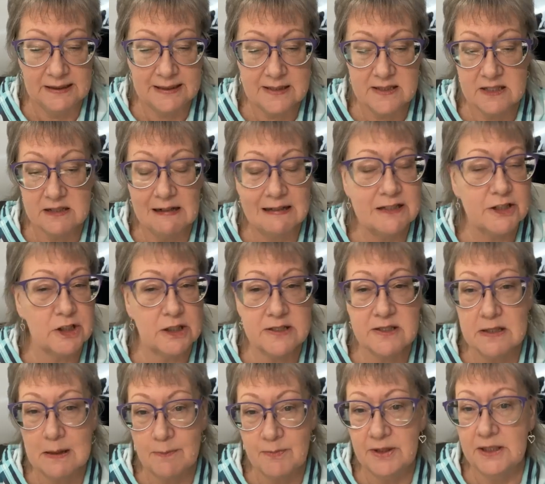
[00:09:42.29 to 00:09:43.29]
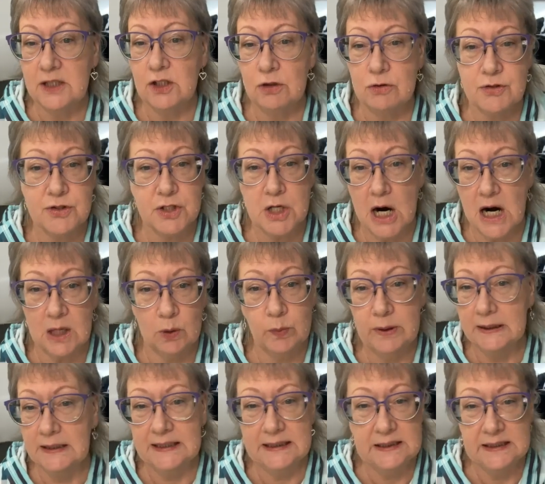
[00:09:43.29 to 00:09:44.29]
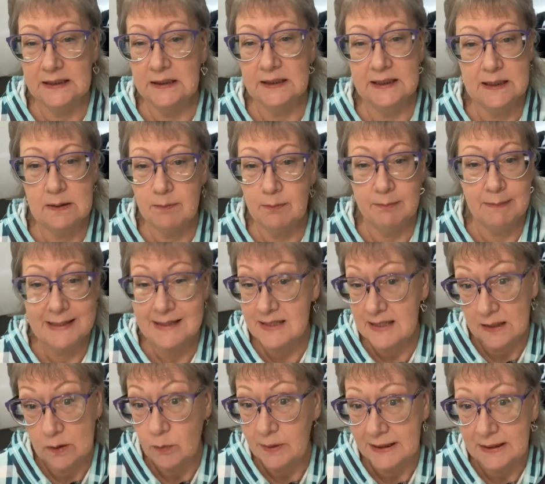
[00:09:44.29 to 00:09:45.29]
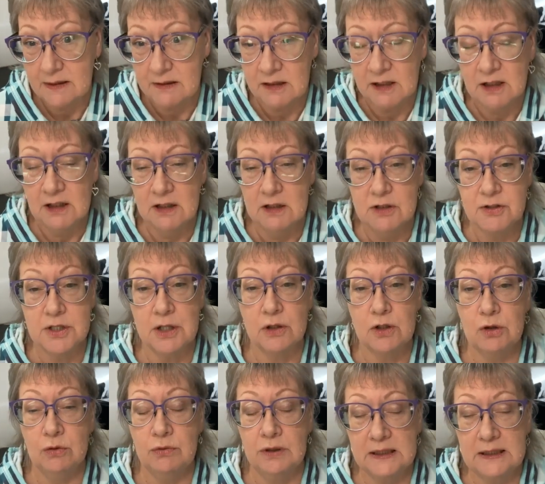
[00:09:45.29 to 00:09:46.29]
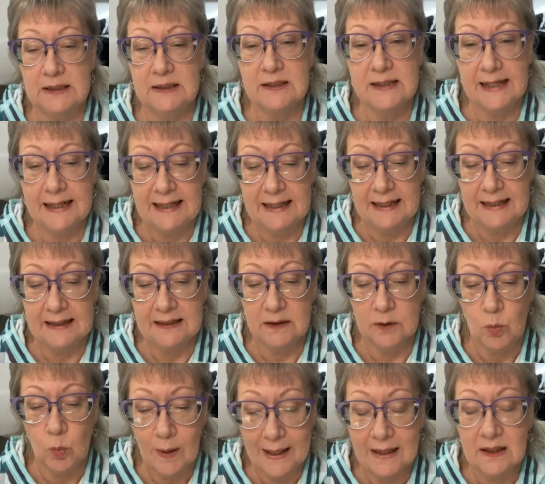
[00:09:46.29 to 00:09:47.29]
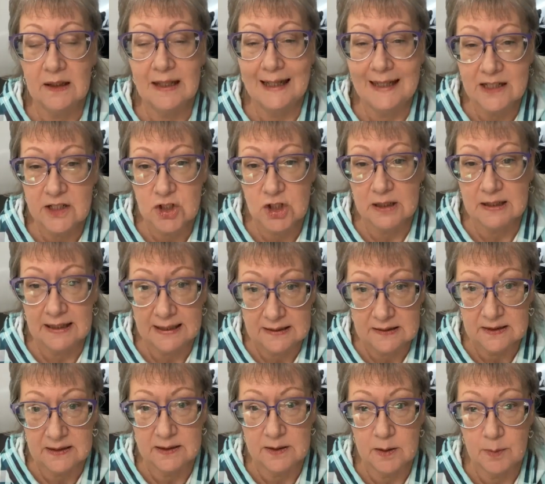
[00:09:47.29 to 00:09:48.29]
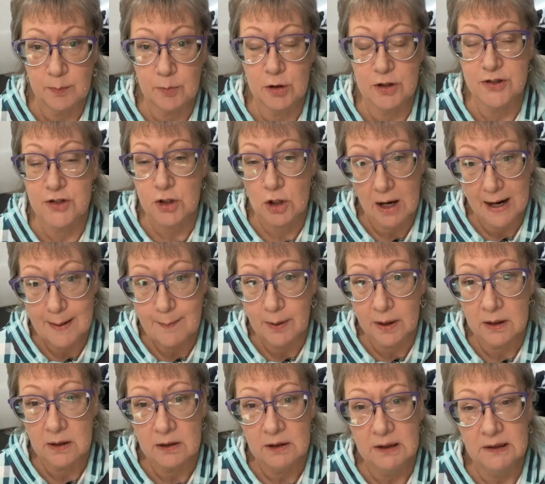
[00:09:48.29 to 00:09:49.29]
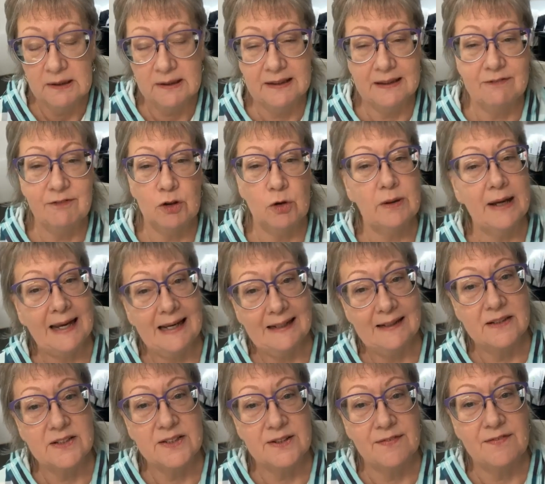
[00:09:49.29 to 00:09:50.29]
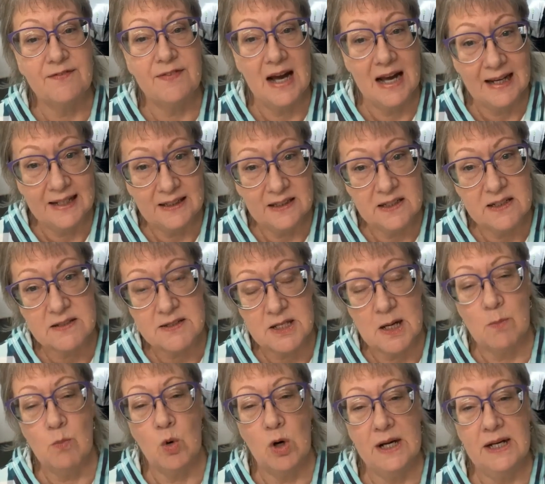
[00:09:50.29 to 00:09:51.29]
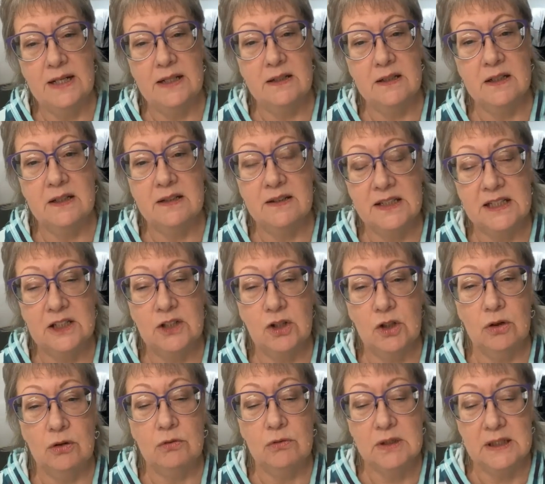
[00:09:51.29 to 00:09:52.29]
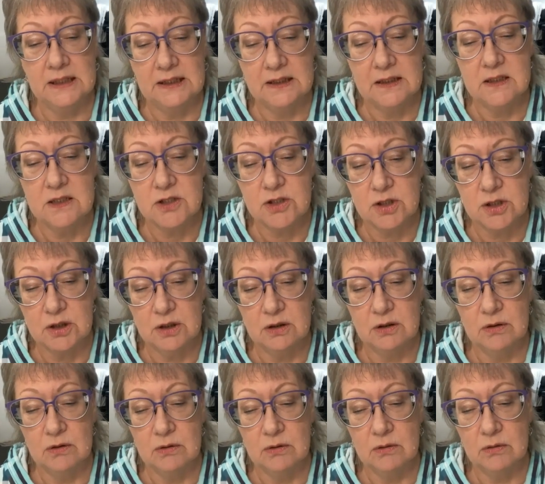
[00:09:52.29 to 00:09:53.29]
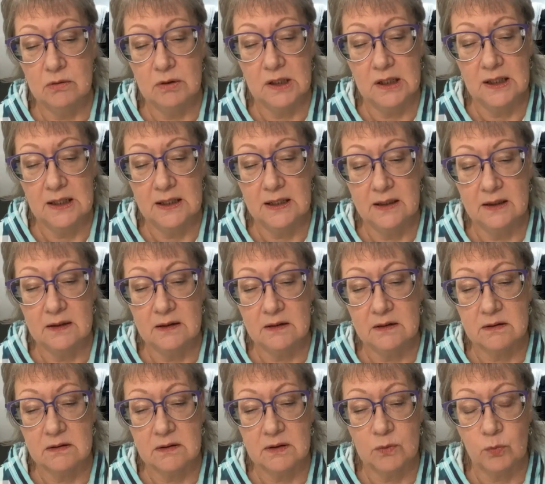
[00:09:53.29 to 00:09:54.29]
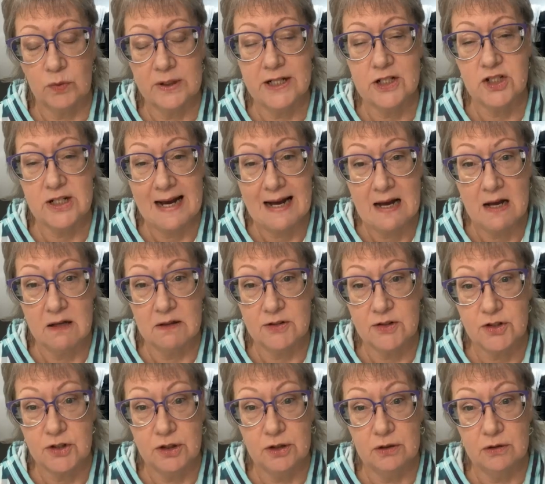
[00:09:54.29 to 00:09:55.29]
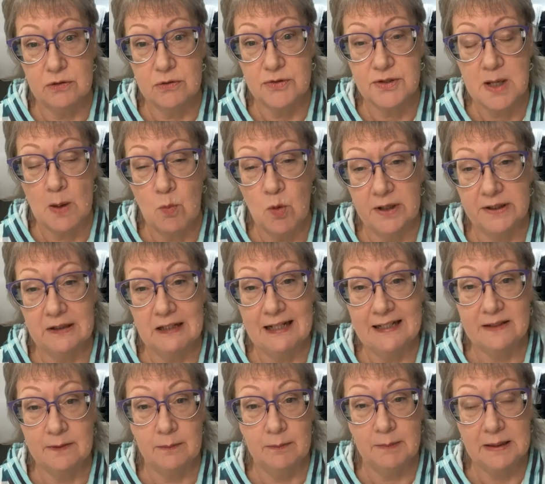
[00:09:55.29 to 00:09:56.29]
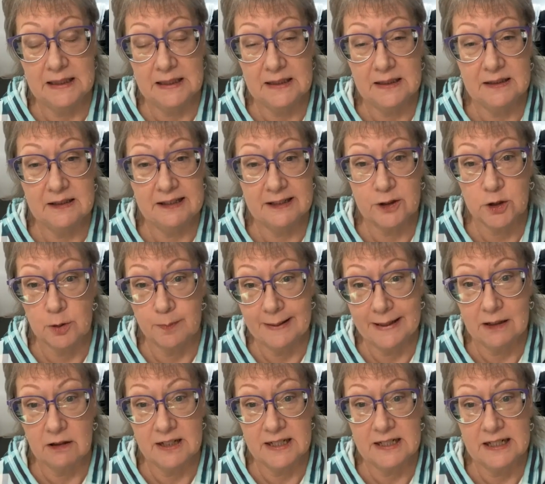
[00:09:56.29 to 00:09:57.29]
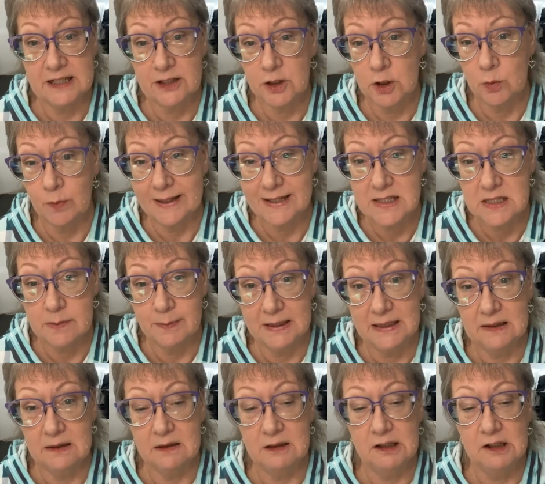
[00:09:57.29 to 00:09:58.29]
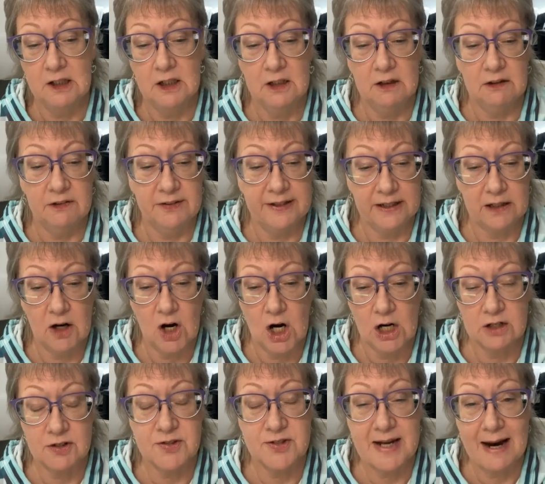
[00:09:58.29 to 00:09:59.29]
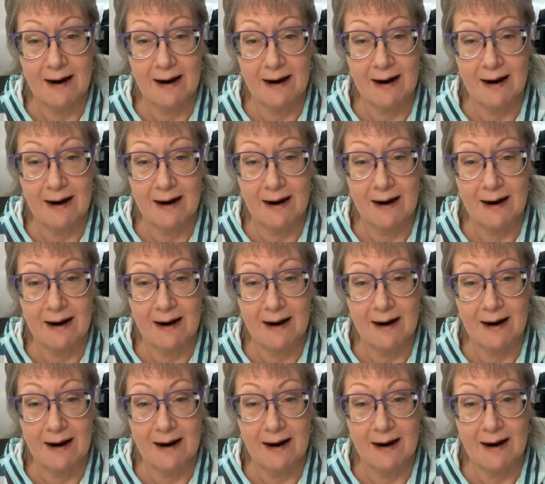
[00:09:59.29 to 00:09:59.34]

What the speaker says: It's not just something you start willy-nilly messing with. So you need a well-educated prescriber. If you can't find someone, then you need to reach out to someone like me, Dr. Berry, Dr. Westman. There are